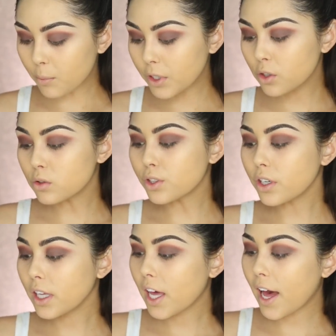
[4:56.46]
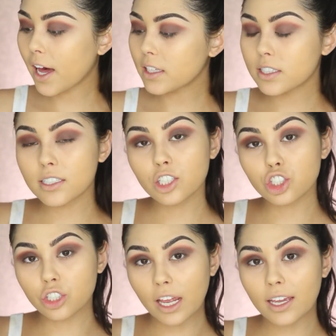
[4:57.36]
And when you look at
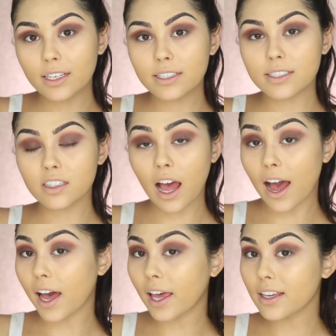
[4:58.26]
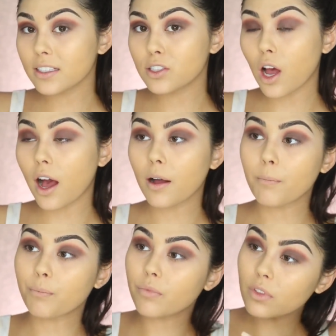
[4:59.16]
Shay's eyes,
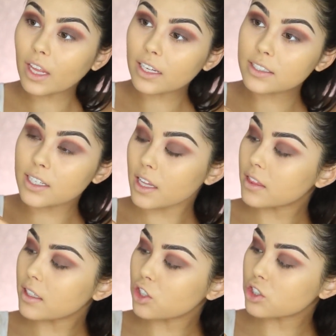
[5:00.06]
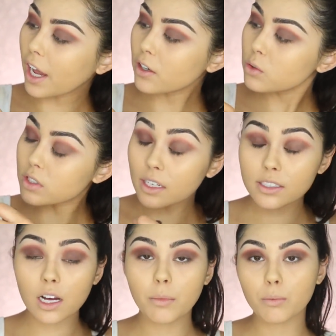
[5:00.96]
like I said, the shadow
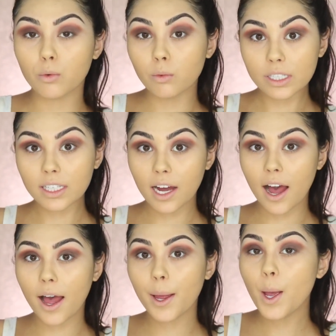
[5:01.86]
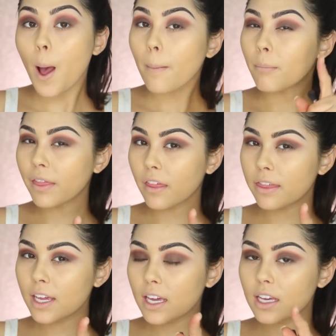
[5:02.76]
does come up really high, but the
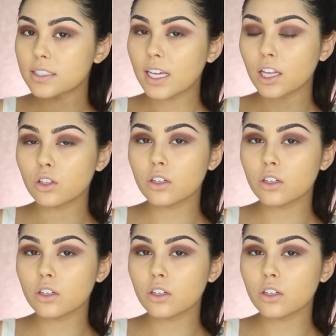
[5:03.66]
thing is, it